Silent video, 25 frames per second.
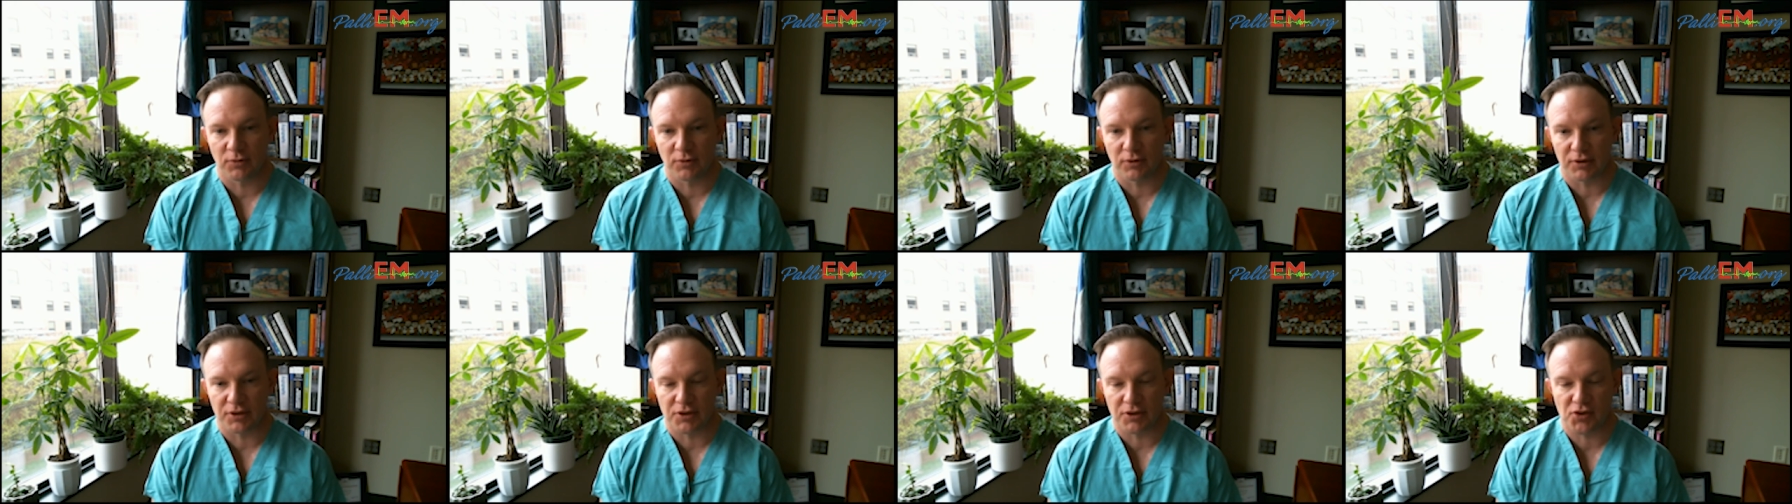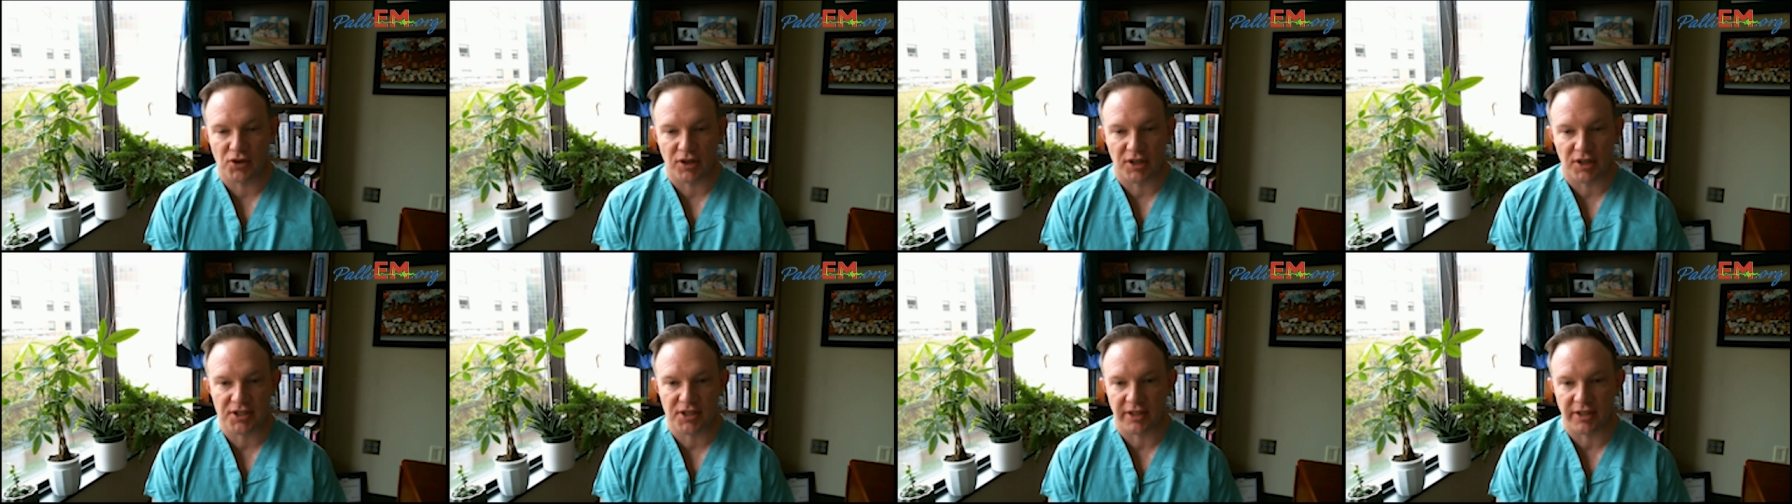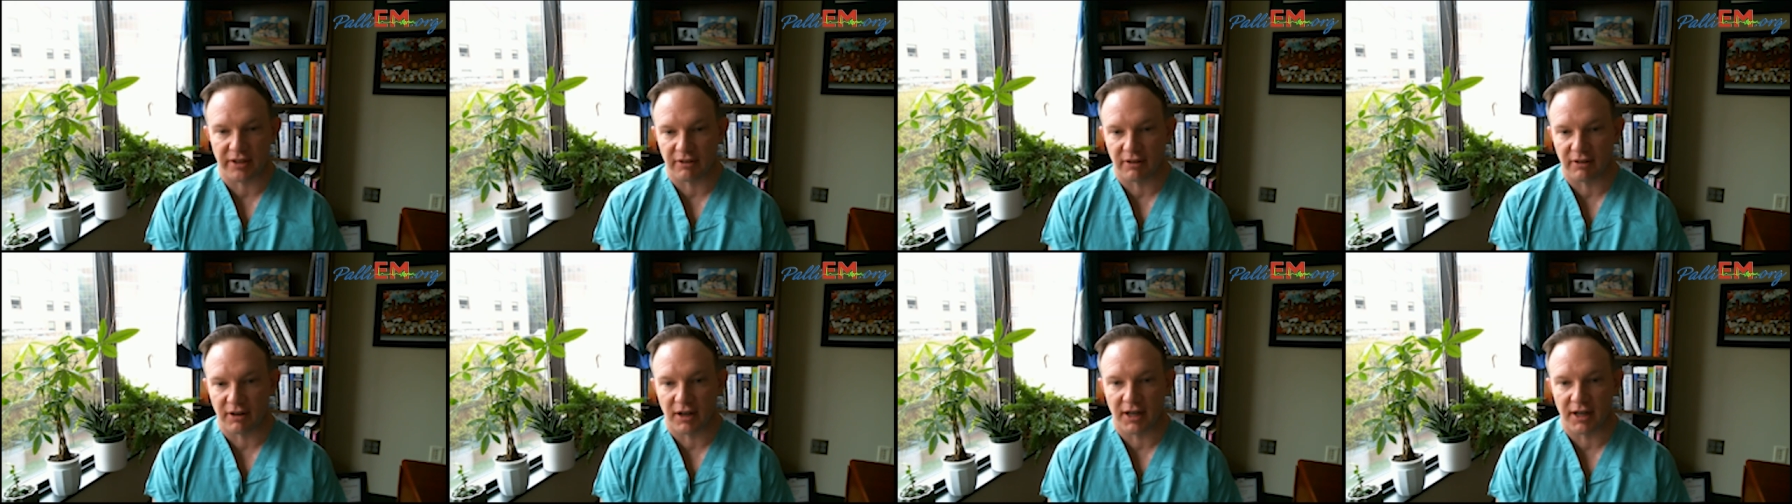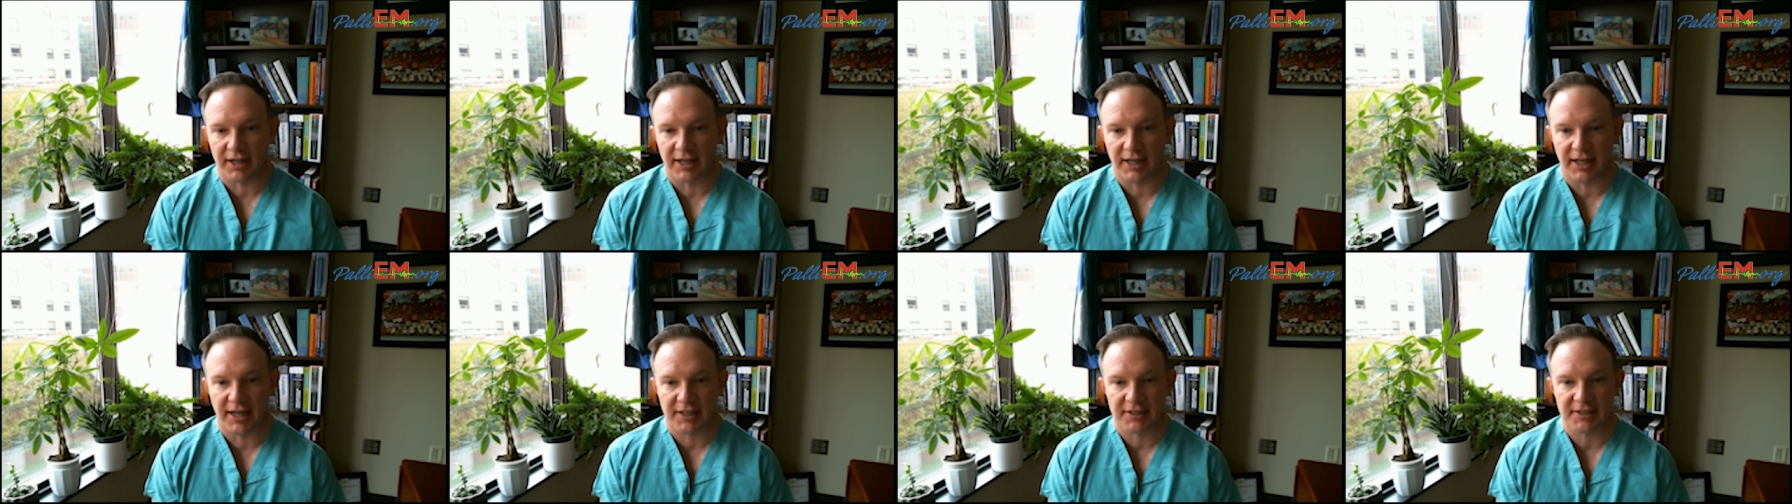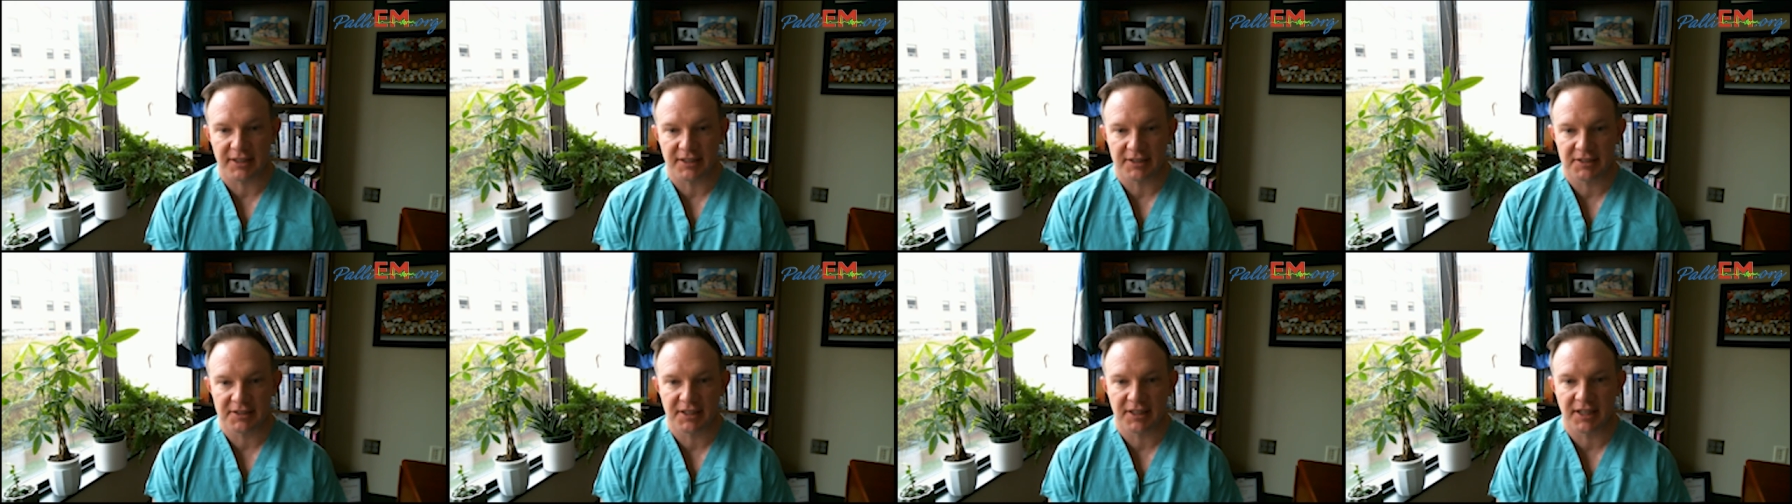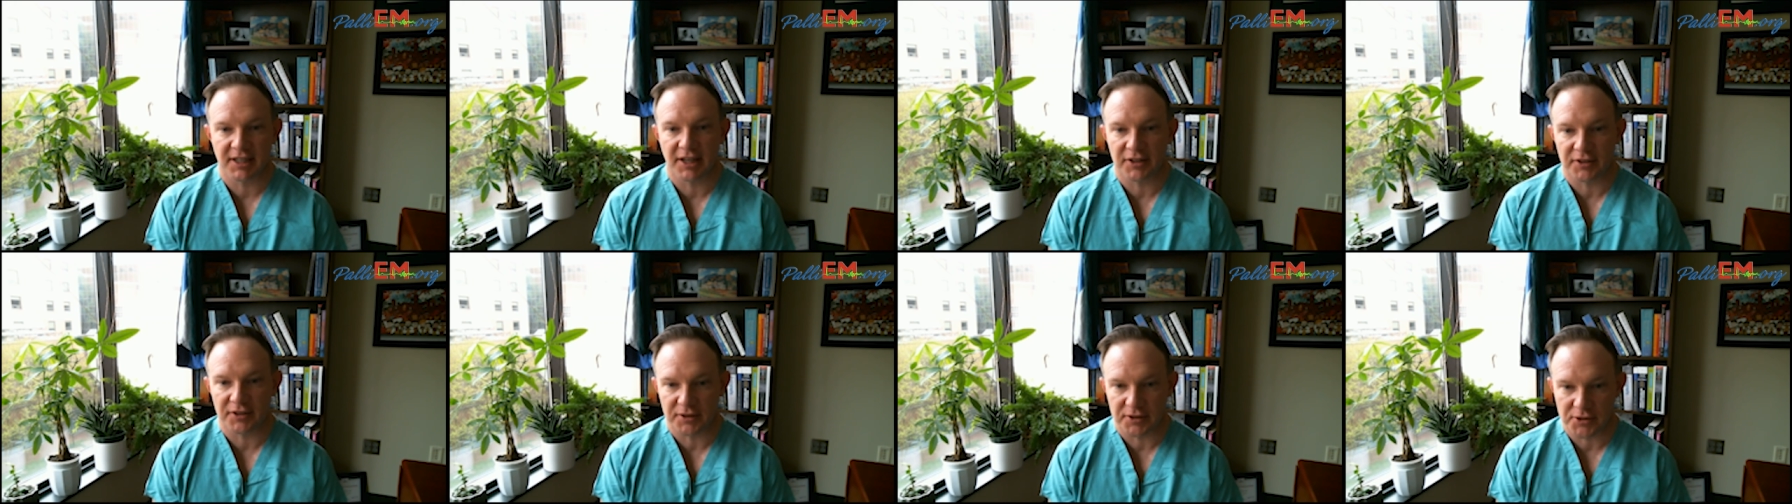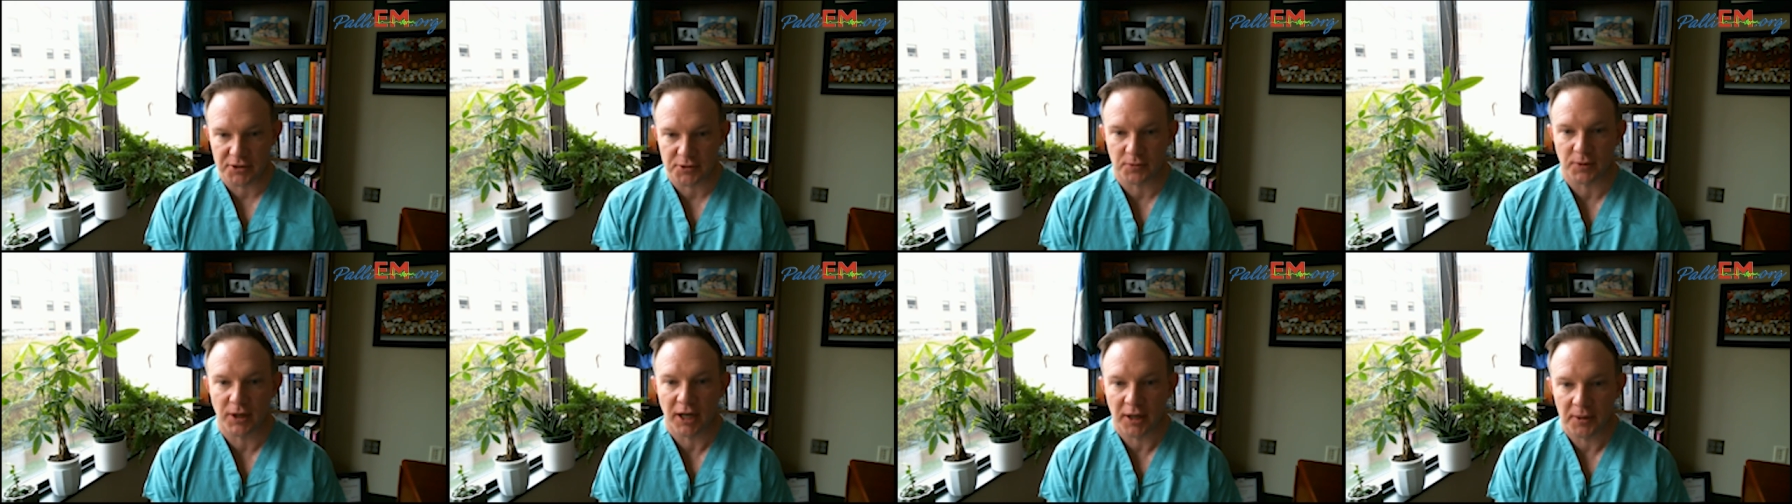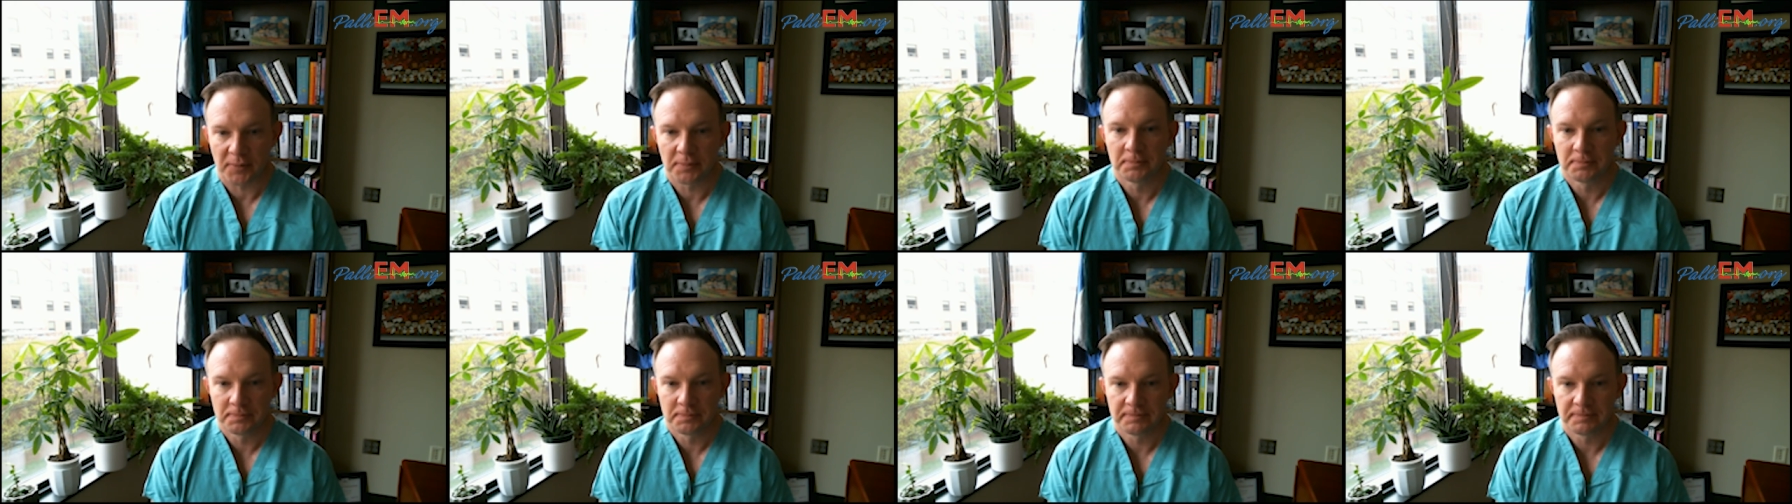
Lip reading: we'll adjust the long-acting together as well.